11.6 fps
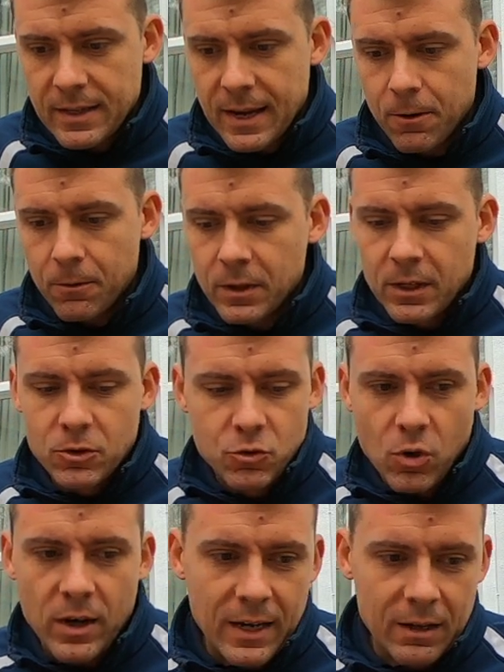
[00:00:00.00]
now,
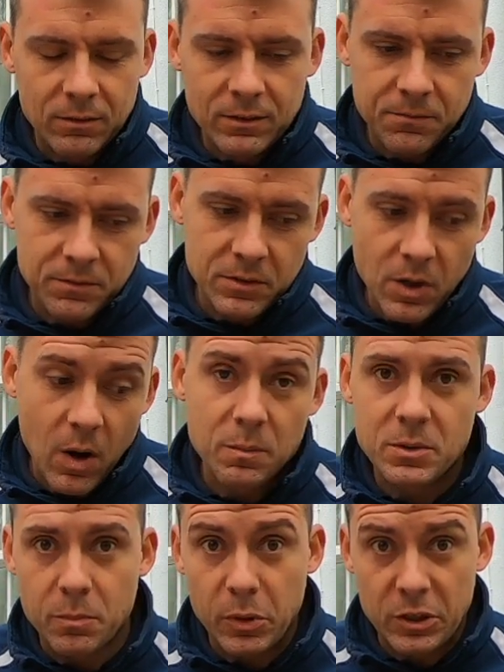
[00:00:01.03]
trying out the different
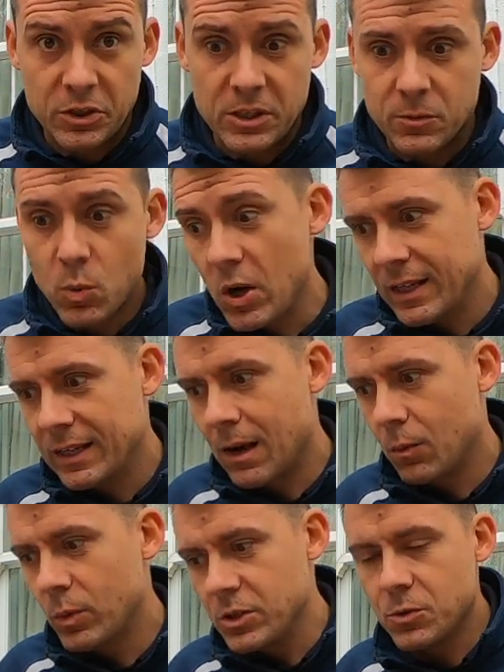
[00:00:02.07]
types of brushes, working
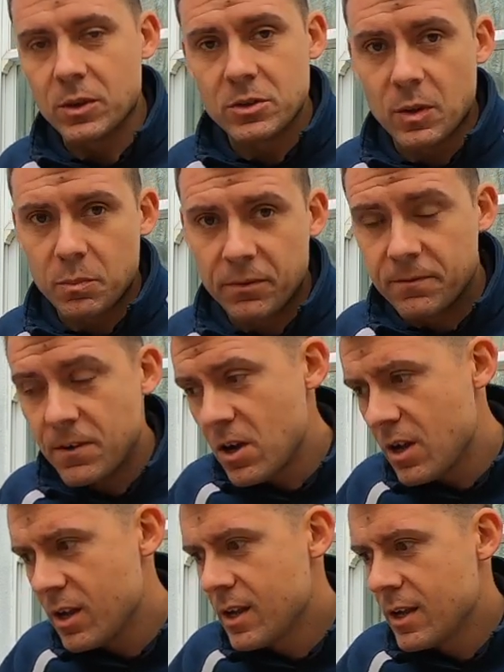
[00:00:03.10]
out which ones I
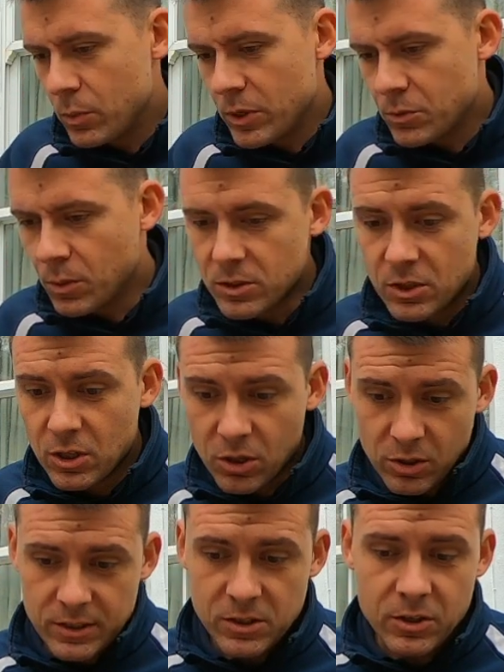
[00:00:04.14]
prefer, which ones are
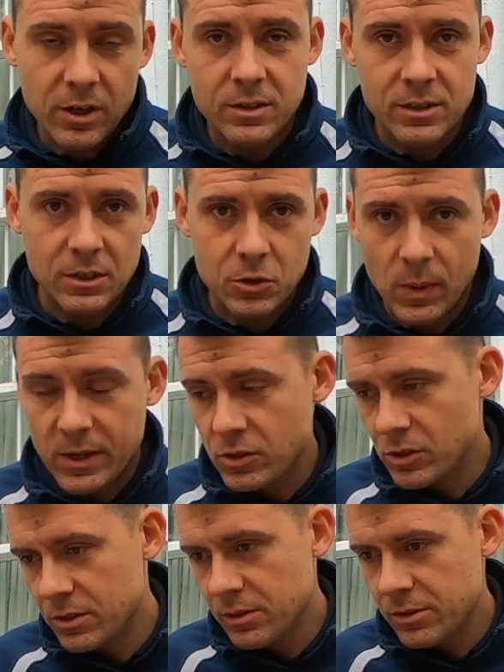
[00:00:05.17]
good in certain
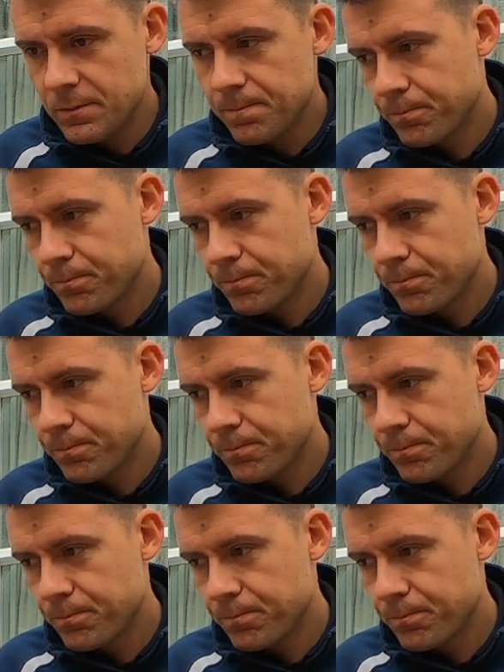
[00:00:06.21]
situations.